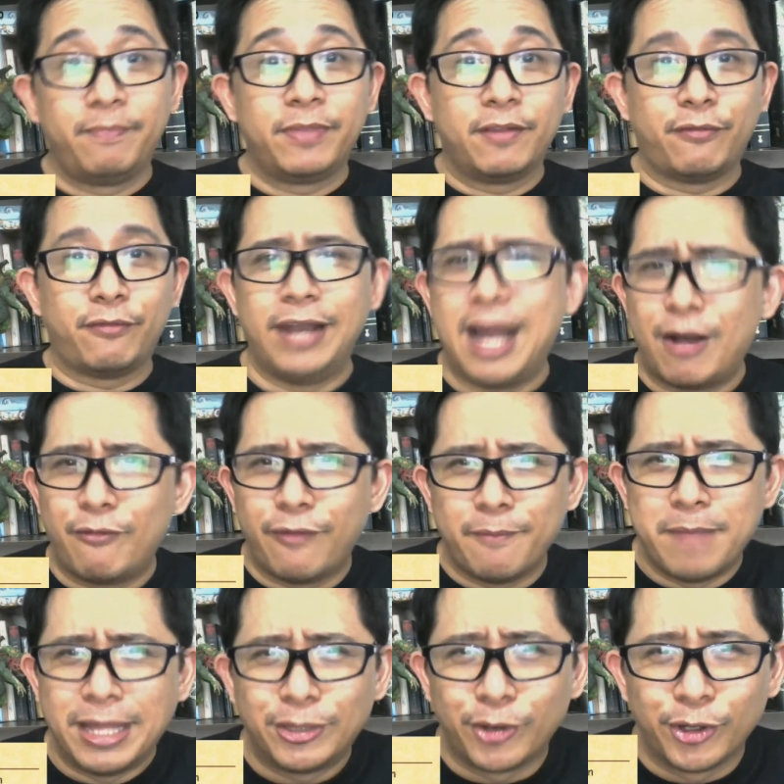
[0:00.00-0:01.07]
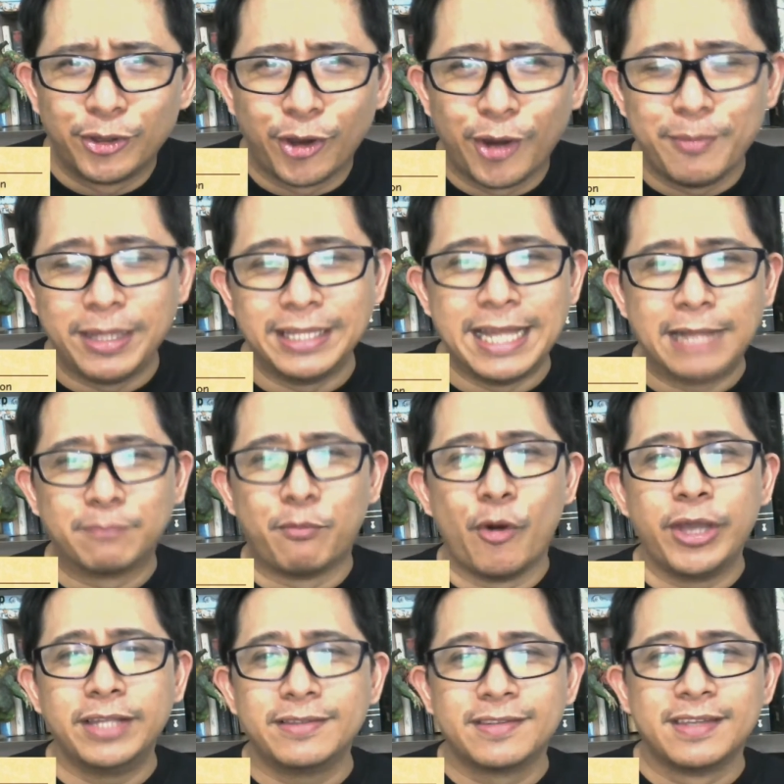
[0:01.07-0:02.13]
for lack of a better term at that
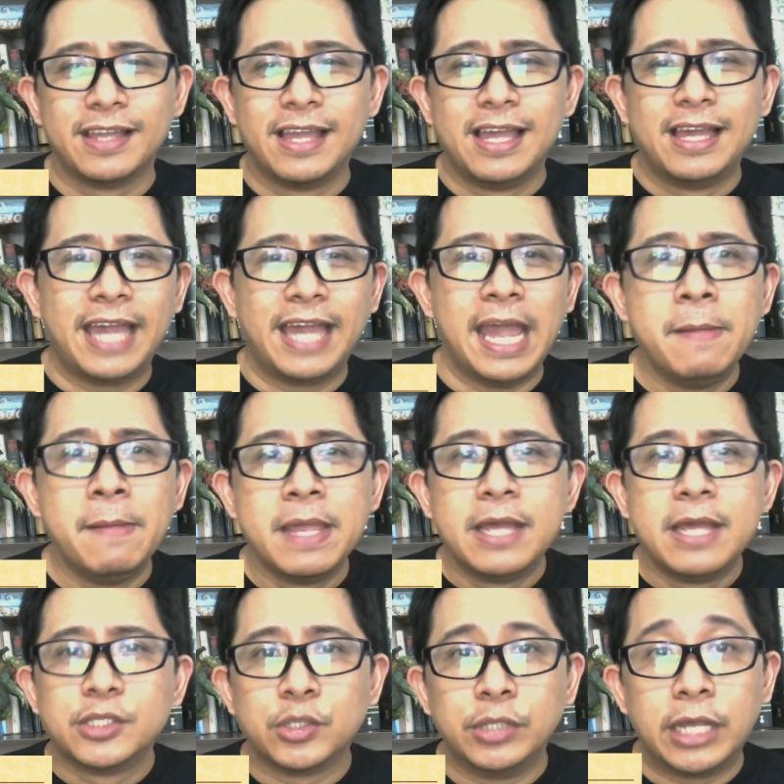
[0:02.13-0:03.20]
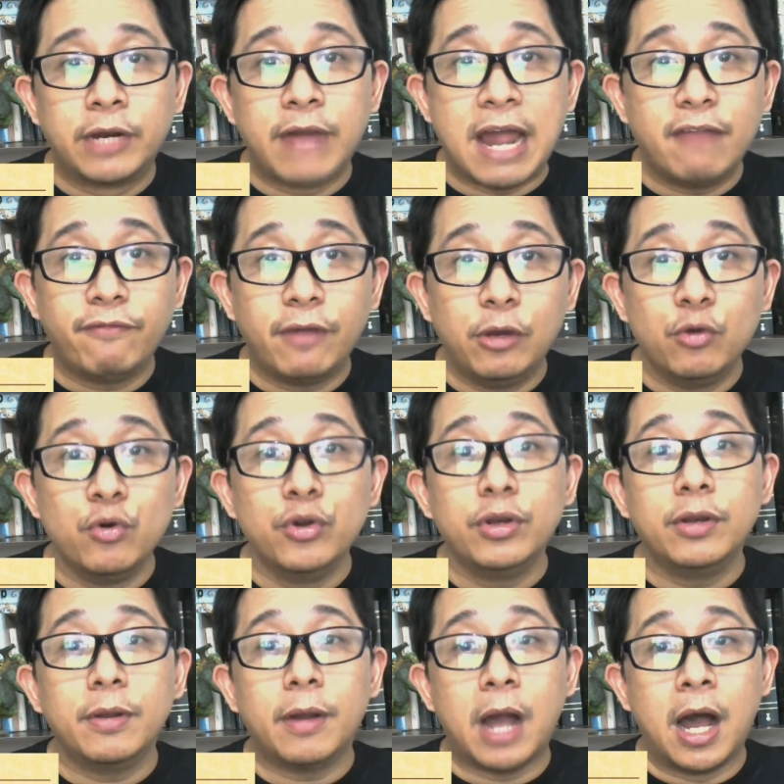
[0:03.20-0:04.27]
point. Okay, so the
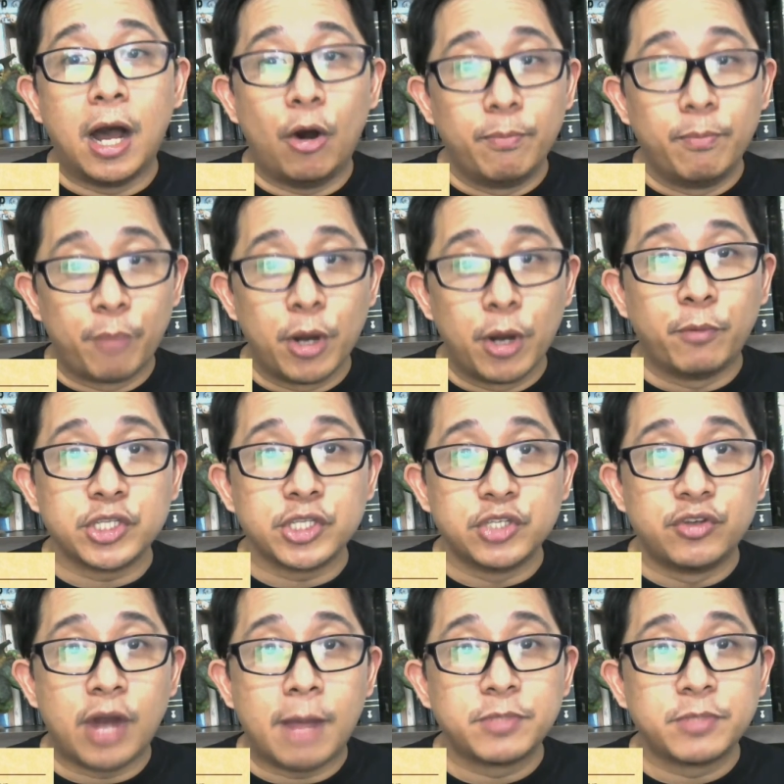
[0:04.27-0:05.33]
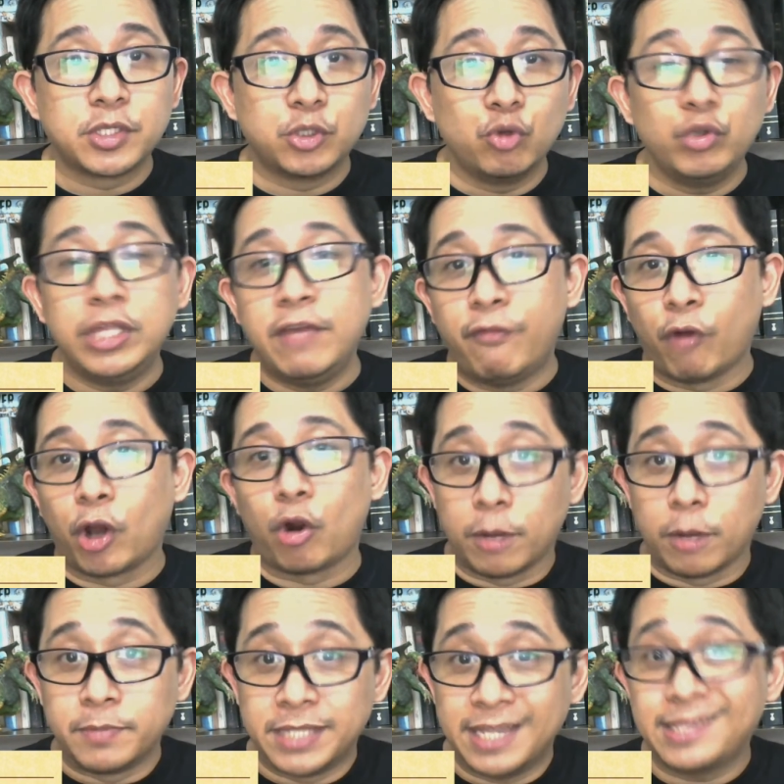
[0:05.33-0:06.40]
Granfalloon on purpose drops 2d4
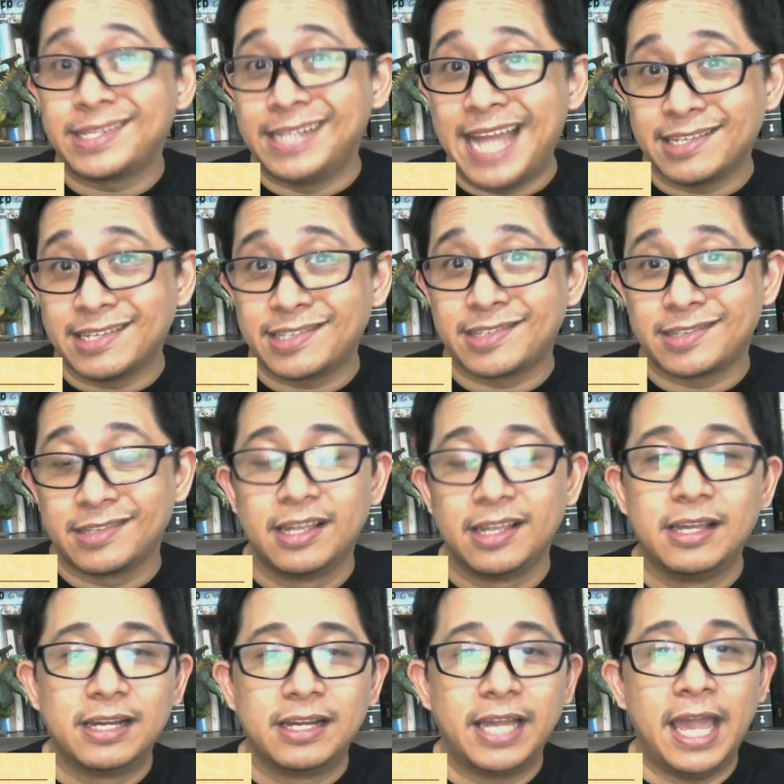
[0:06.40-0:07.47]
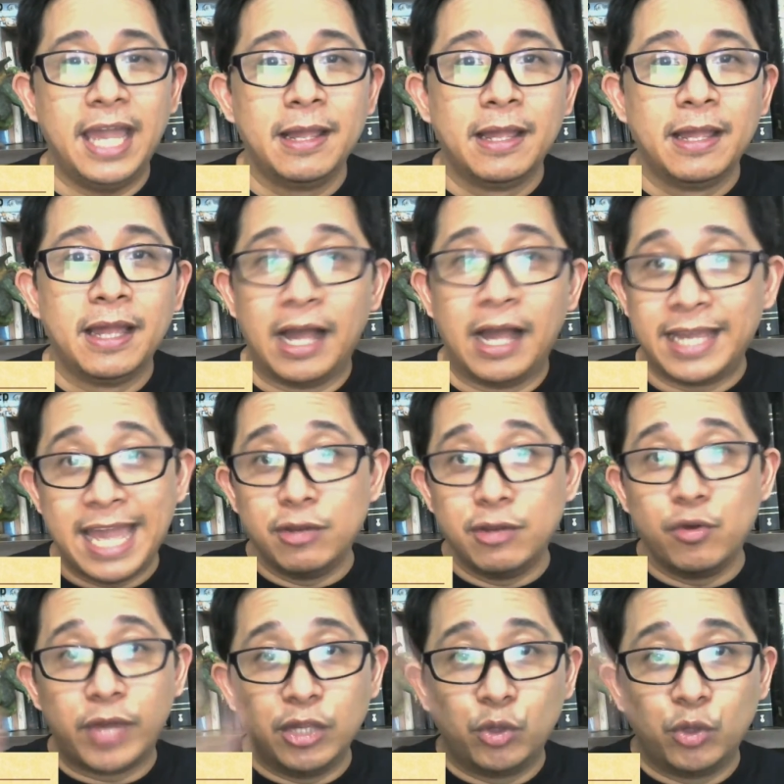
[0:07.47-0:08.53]
corpses less. Okay, again,
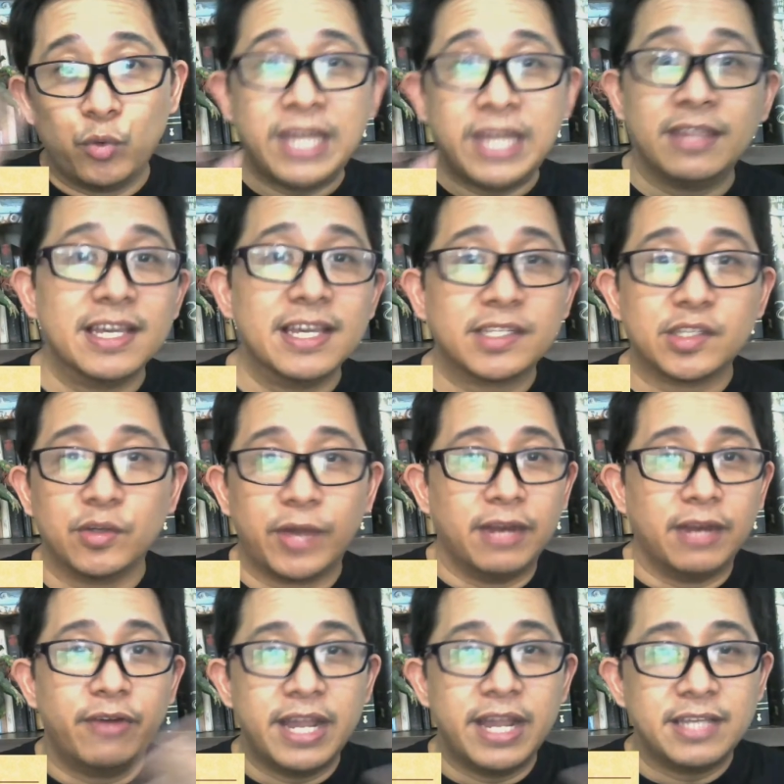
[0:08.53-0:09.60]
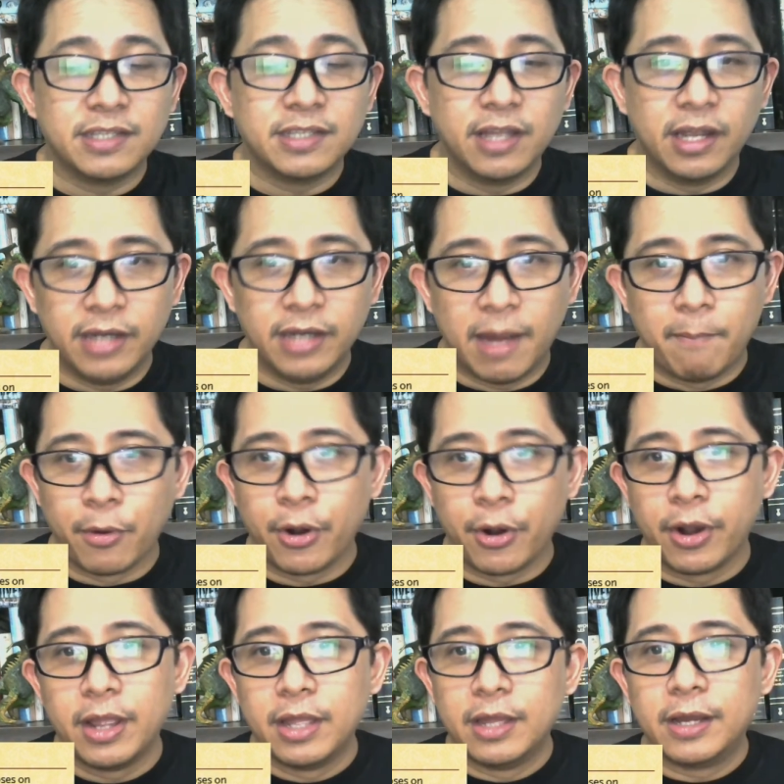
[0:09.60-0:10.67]
you can tweak this, you can raise the number.